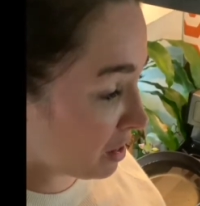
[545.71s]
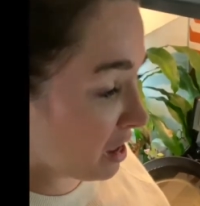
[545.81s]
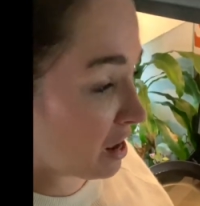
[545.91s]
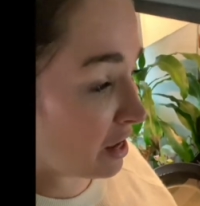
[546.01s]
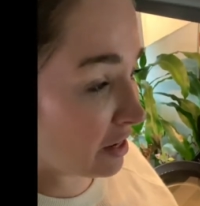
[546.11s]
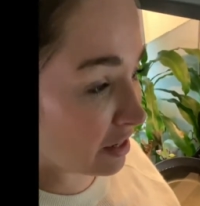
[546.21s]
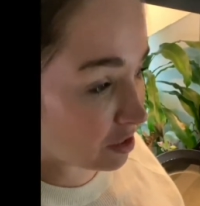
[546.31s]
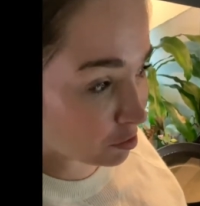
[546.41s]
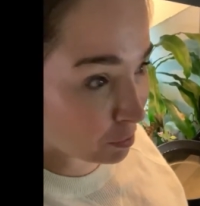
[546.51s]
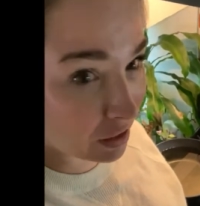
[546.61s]
And it's
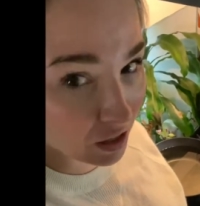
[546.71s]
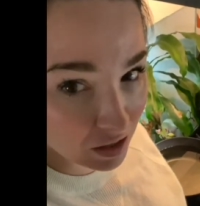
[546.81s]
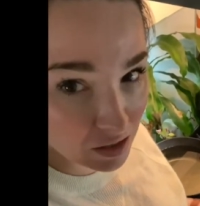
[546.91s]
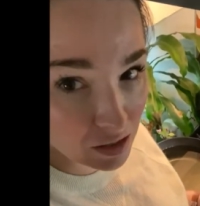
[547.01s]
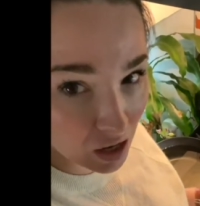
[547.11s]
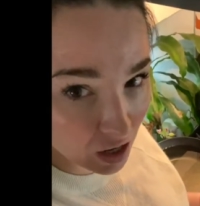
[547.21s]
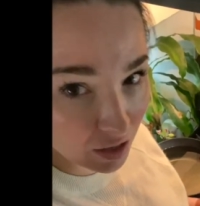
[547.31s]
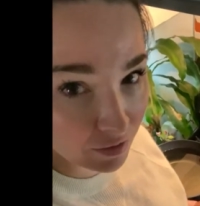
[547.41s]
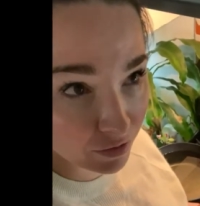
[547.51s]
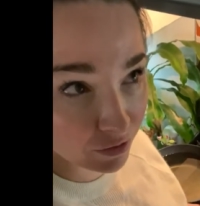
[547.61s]
because
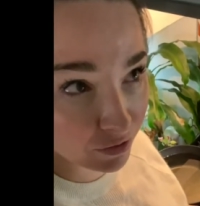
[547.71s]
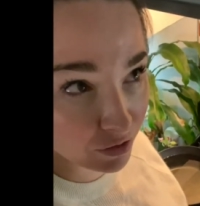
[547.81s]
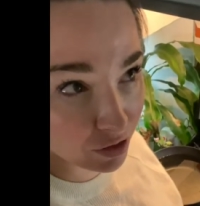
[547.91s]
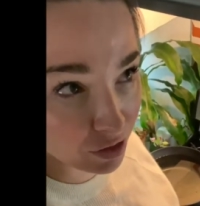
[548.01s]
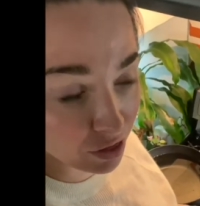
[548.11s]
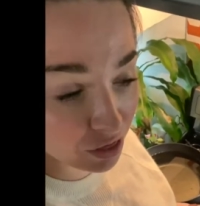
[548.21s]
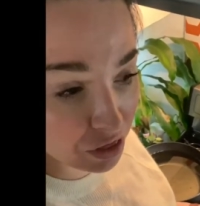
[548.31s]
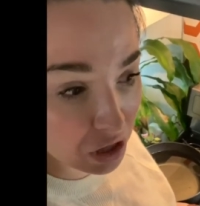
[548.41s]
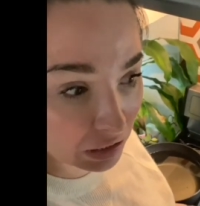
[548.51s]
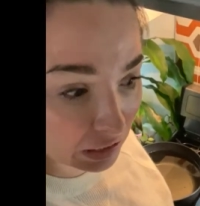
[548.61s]
of the
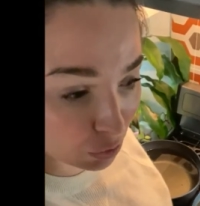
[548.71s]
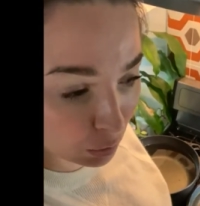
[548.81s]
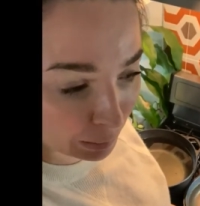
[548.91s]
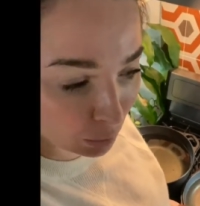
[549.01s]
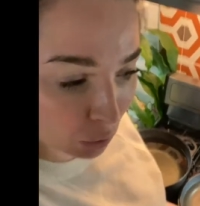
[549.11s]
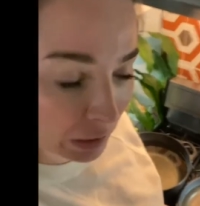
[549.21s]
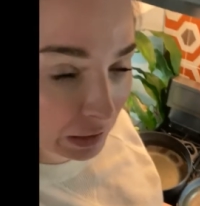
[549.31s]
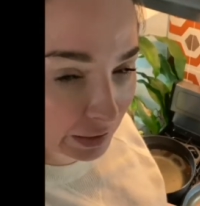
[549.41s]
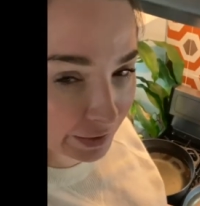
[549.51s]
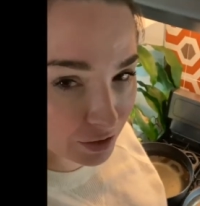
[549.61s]
liquid
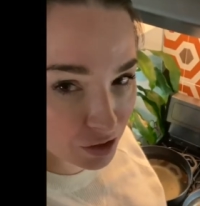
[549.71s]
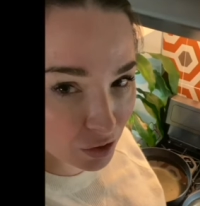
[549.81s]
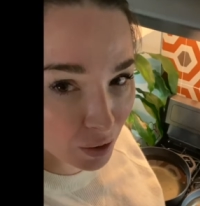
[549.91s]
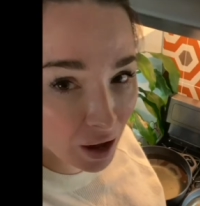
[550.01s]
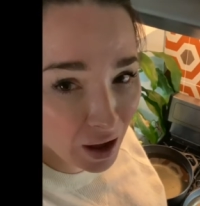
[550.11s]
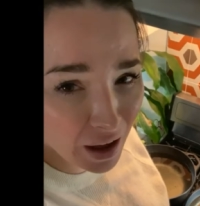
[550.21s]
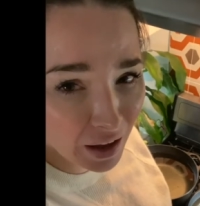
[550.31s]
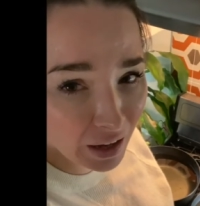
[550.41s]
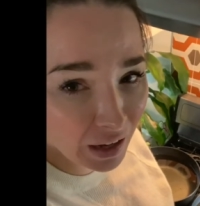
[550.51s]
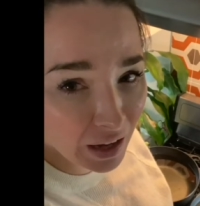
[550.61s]
boiling so
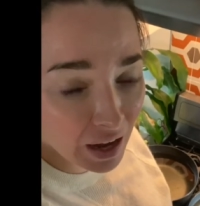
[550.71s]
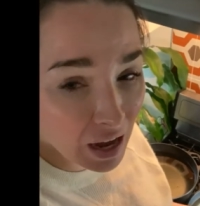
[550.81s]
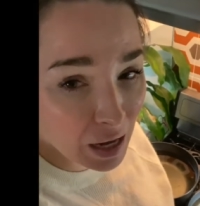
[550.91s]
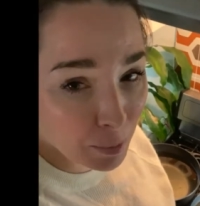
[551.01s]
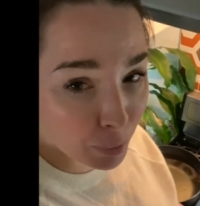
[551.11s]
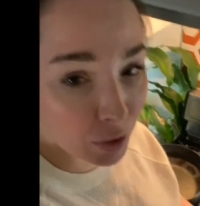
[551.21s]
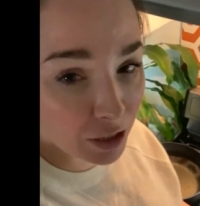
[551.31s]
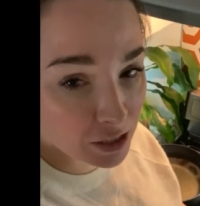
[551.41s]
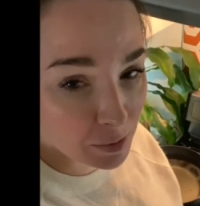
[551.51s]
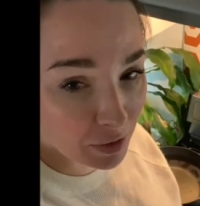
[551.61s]
high and pulling
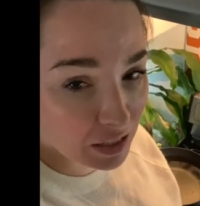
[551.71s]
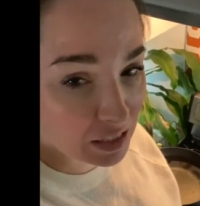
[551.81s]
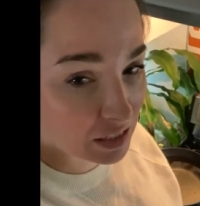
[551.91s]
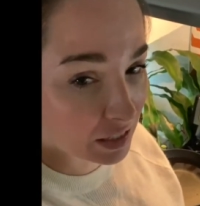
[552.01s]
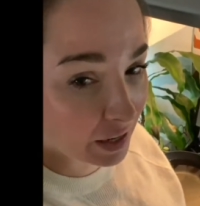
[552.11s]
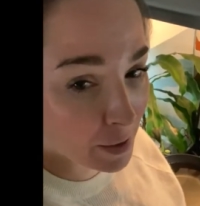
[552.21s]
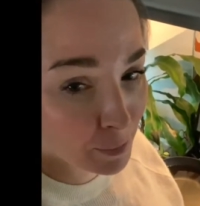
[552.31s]
some of the seasoning up.